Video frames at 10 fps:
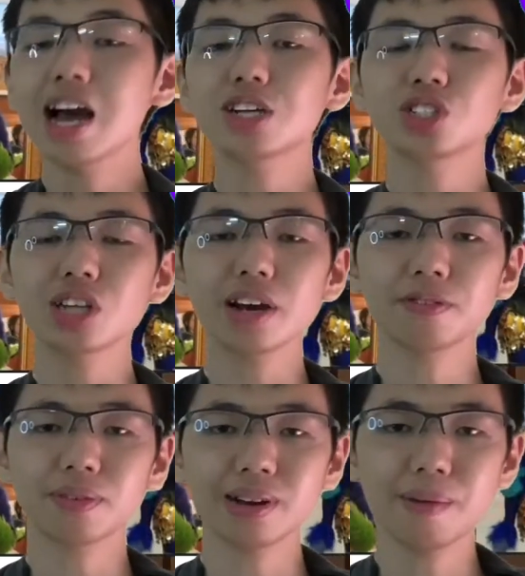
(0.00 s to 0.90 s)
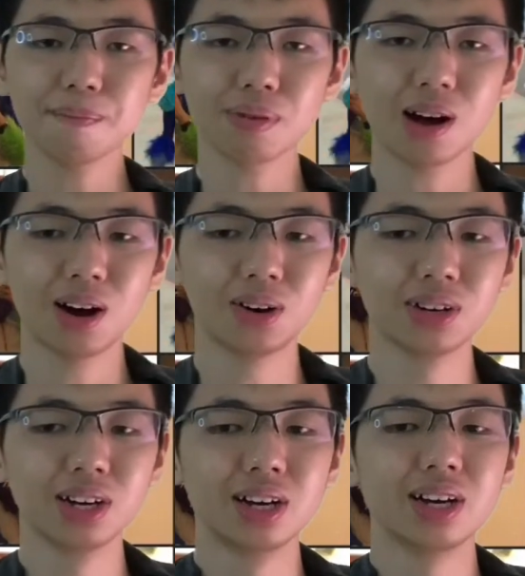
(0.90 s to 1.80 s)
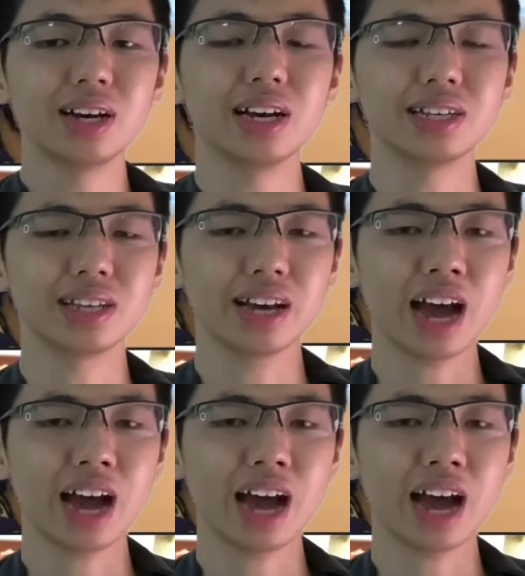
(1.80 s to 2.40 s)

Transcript: hashtag Furry and Proud is